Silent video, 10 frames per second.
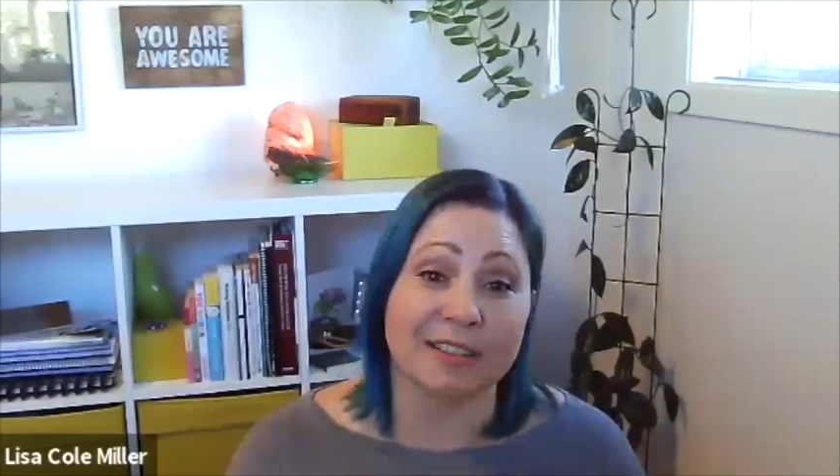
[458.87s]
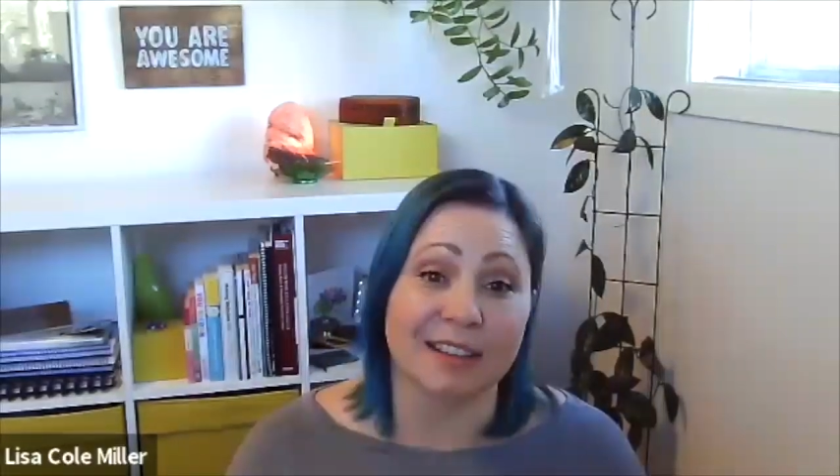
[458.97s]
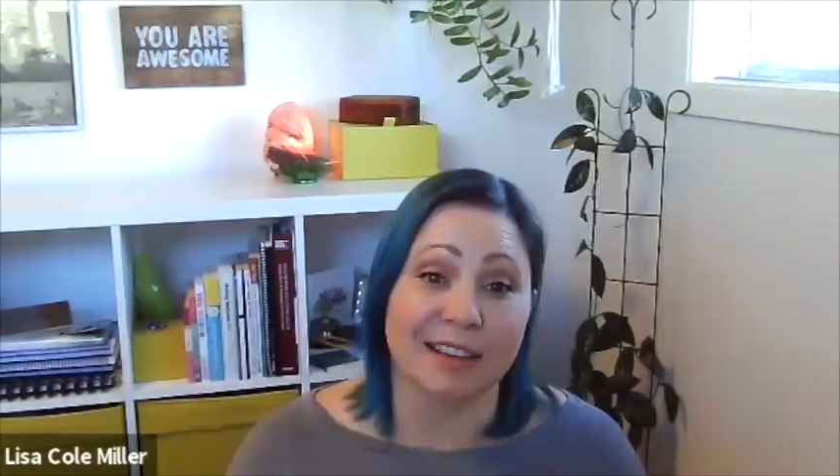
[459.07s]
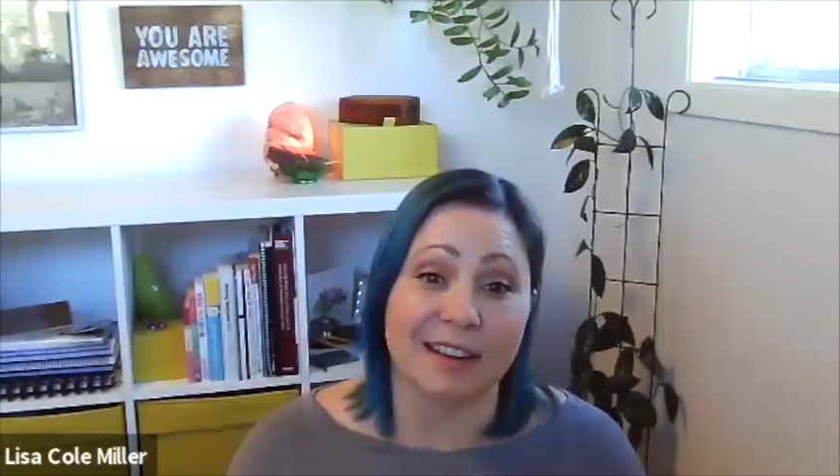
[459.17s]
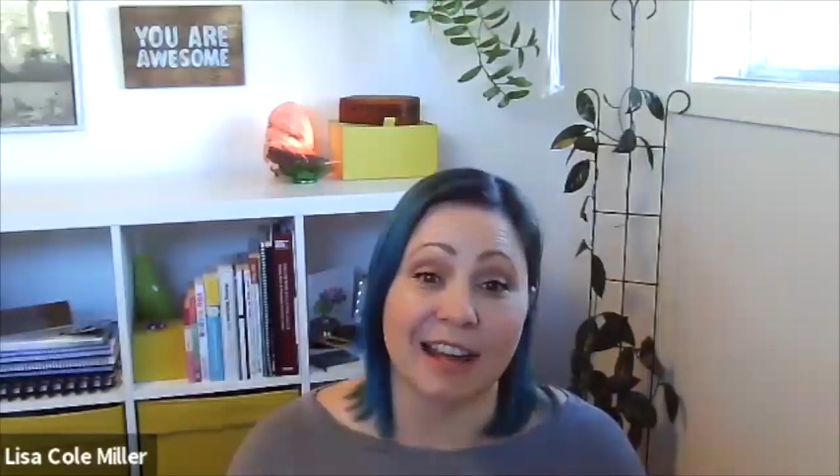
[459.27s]

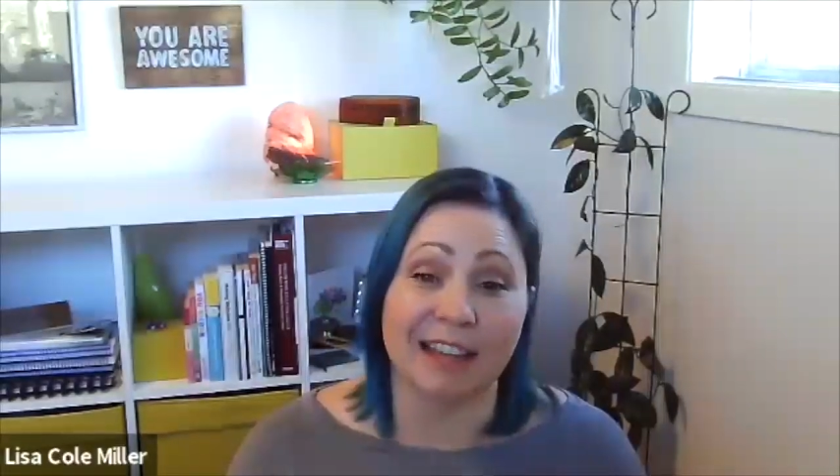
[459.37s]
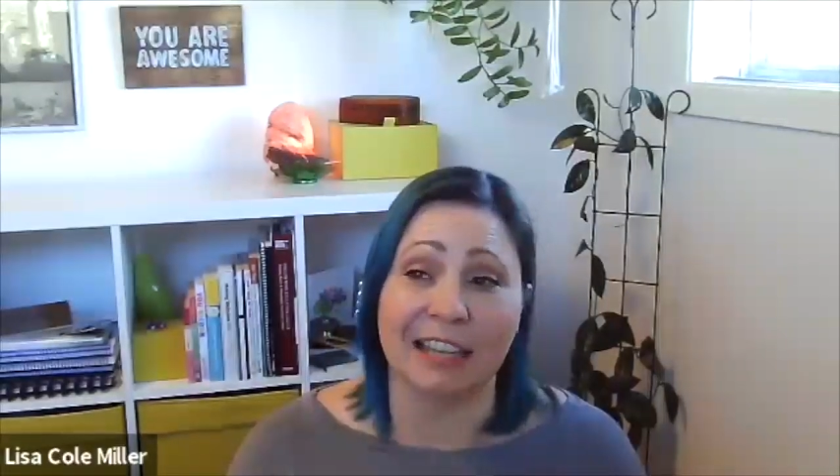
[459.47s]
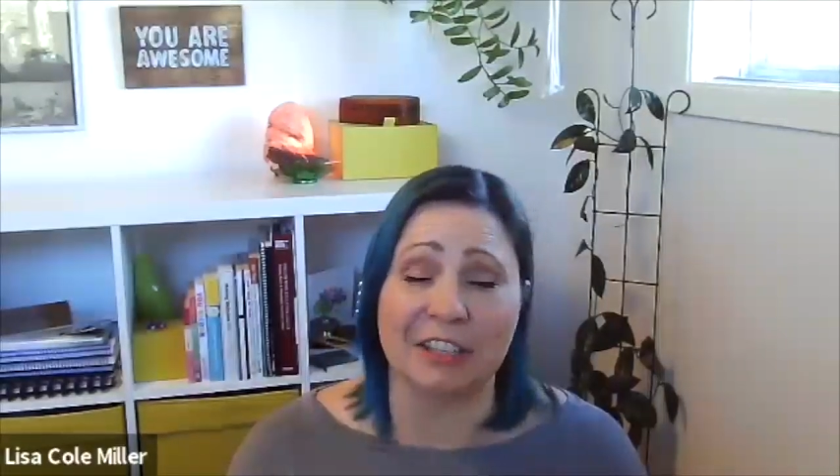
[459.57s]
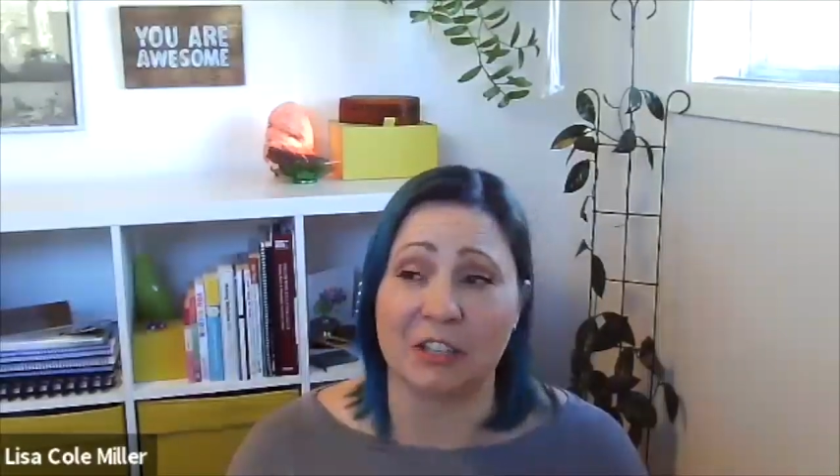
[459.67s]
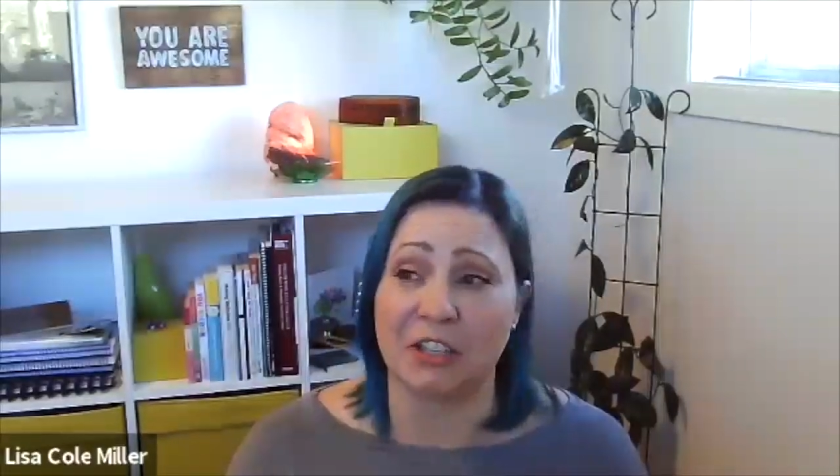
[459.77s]
that I'd
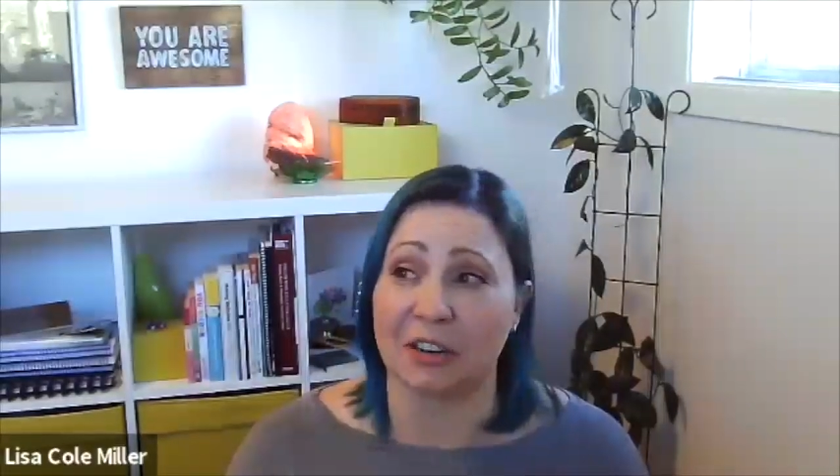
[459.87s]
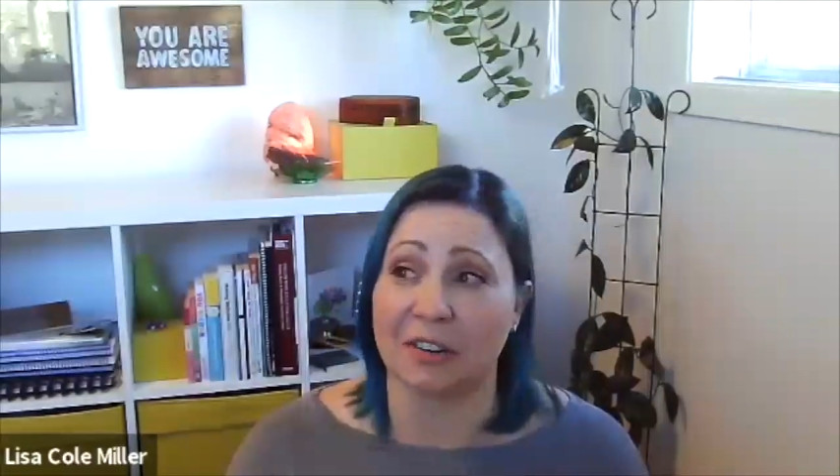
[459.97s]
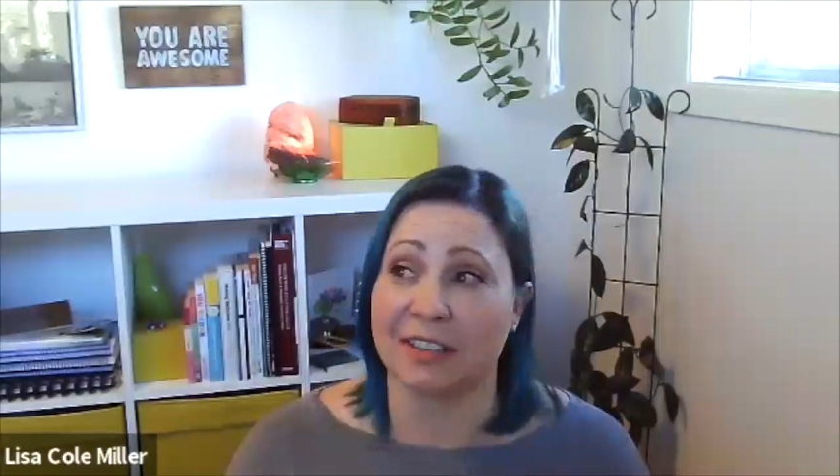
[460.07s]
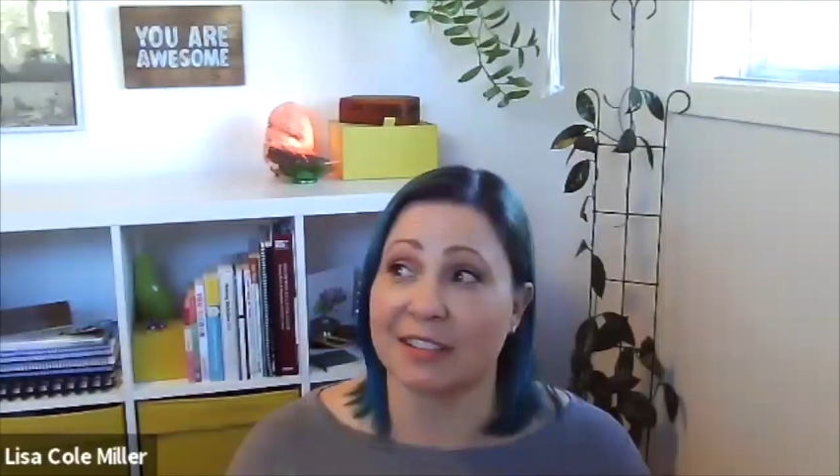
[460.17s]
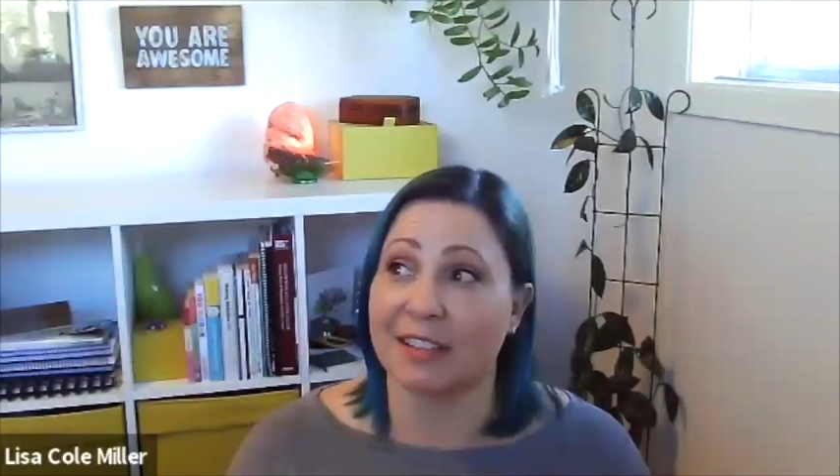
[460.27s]
like to share
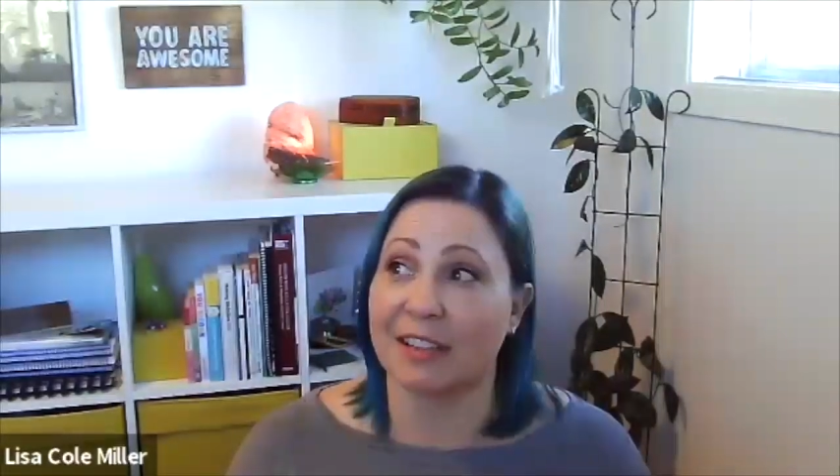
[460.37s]
is,